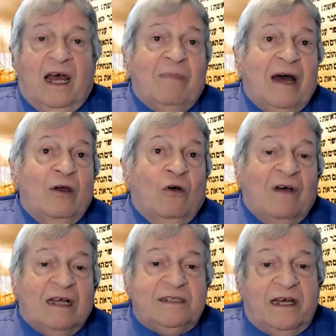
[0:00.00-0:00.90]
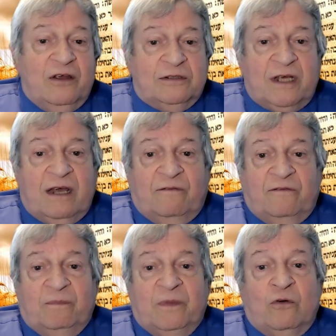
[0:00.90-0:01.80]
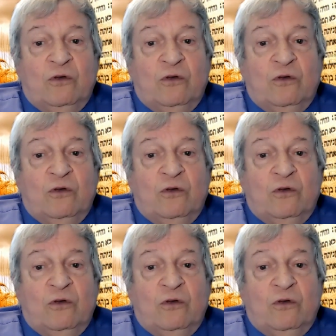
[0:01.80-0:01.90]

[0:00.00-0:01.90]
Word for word: Rabbi Ovadia Yosef,